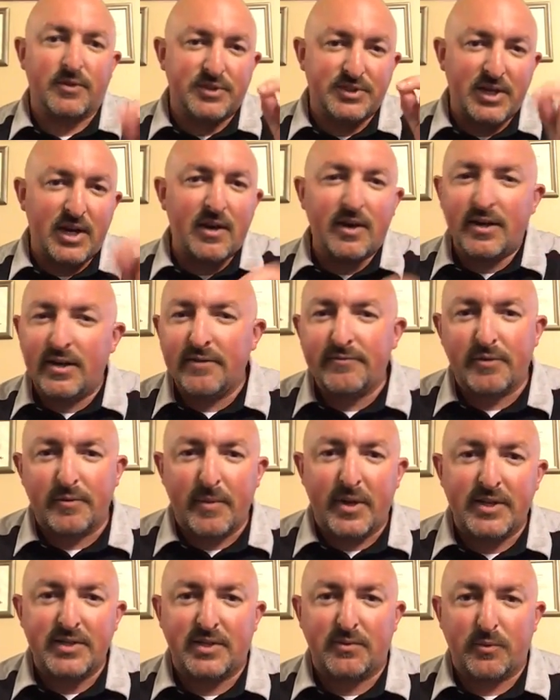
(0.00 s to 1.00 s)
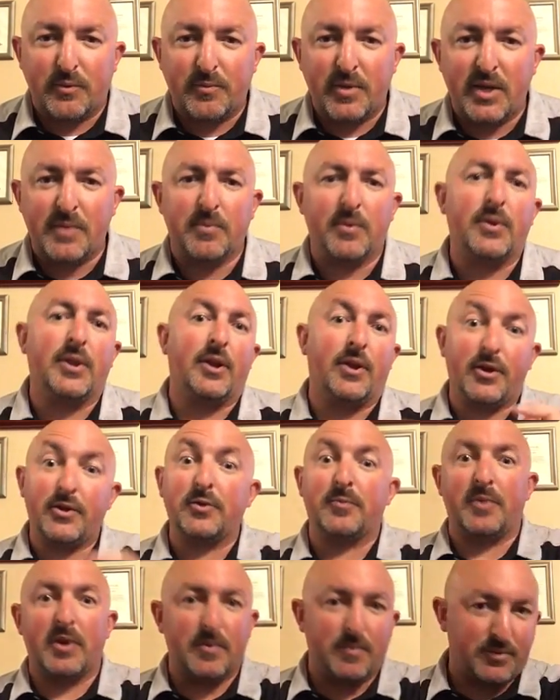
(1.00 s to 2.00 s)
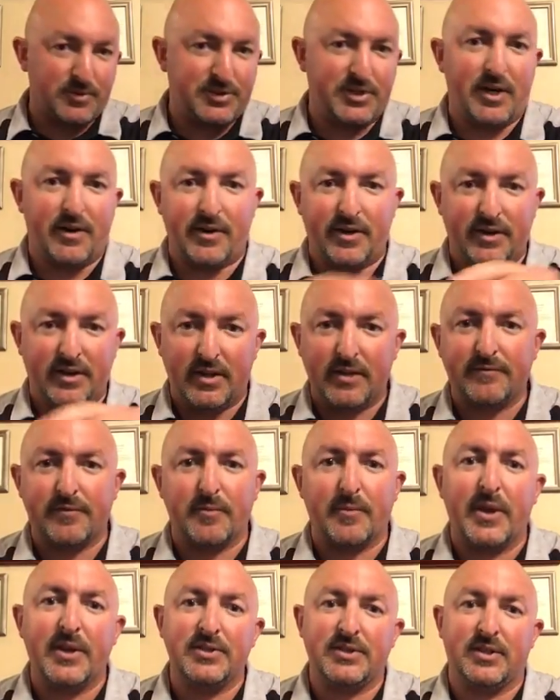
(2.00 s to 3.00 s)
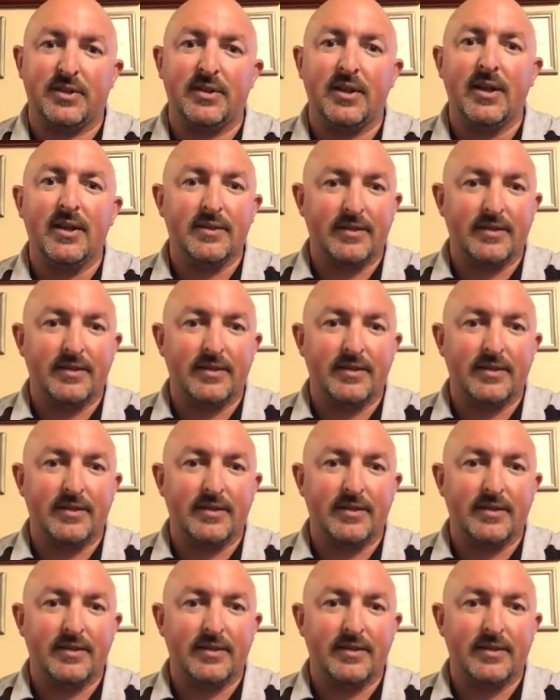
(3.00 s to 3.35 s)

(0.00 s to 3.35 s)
sharing information with people and other people sharing the information